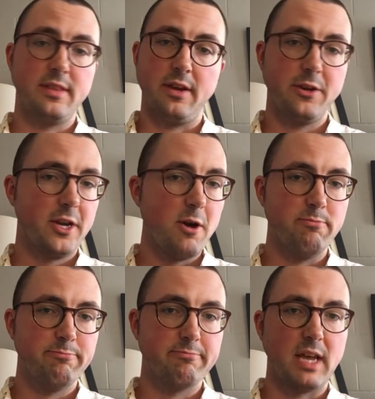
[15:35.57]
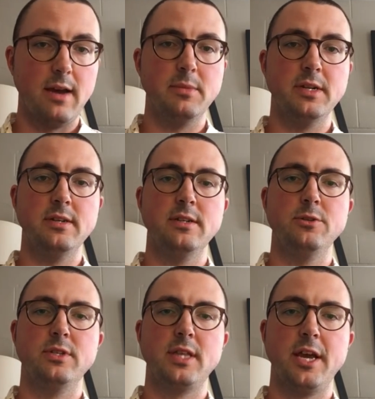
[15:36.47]
there you go. I'm going to
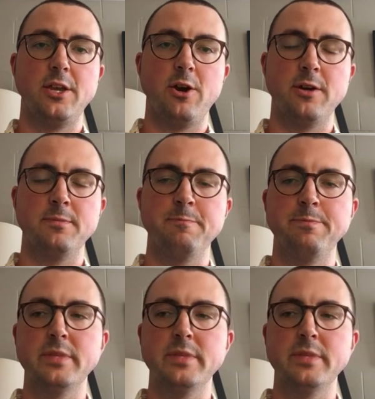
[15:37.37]
use that yarn.